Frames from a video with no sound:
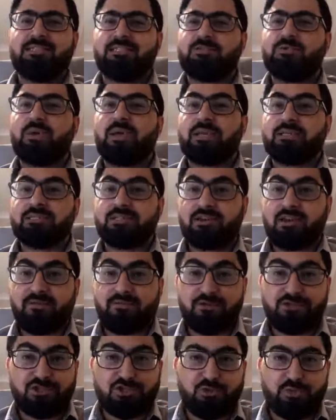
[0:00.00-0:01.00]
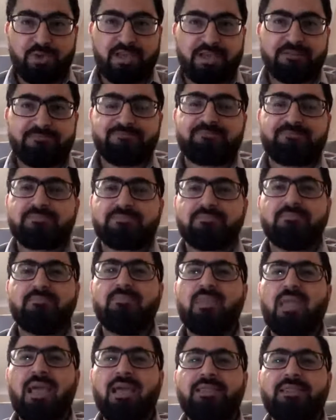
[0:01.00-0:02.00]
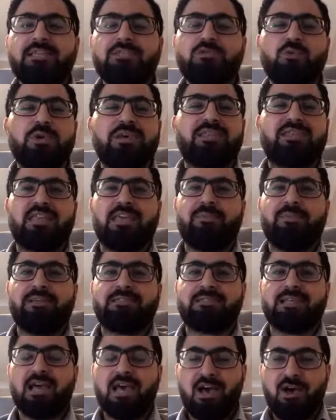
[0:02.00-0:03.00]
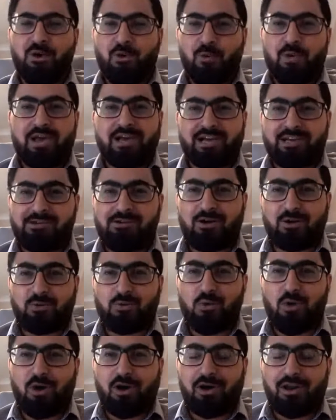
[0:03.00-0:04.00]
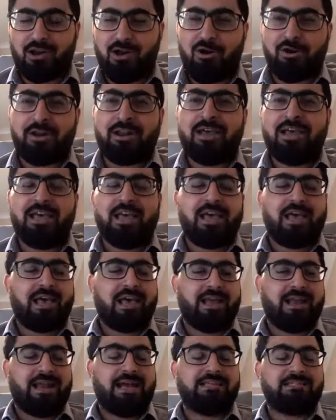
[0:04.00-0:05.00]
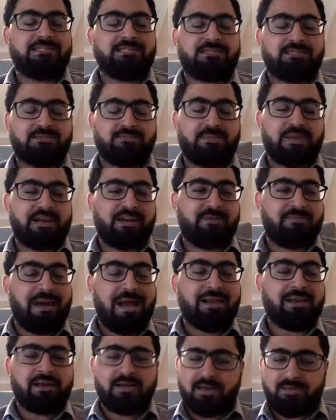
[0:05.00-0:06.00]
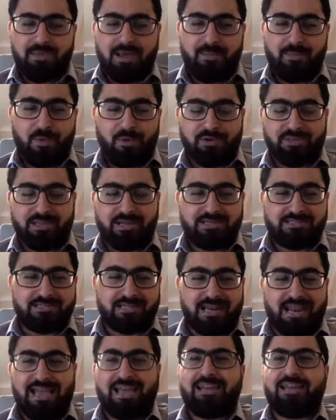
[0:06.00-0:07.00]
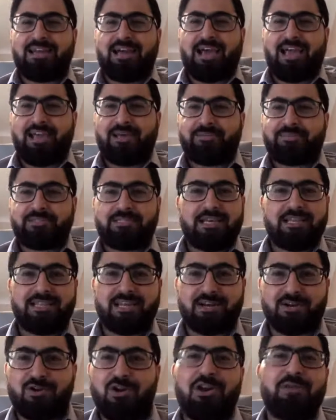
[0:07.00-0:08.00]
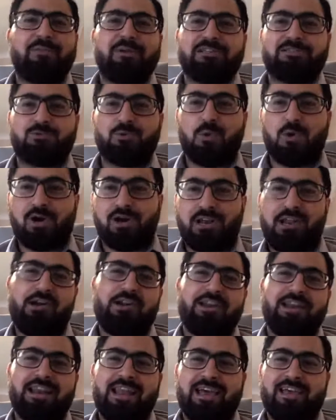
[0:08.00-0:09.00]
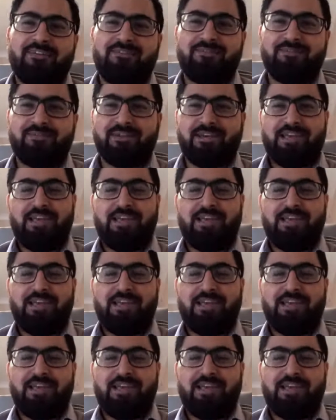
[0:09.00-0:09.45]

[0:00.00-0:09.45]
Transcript: And this week is the Refugee Week. And this week's theme is We Cannot Walk Alone. And I just been reminded in my book, there is a line I have said that none of us walk alone in life.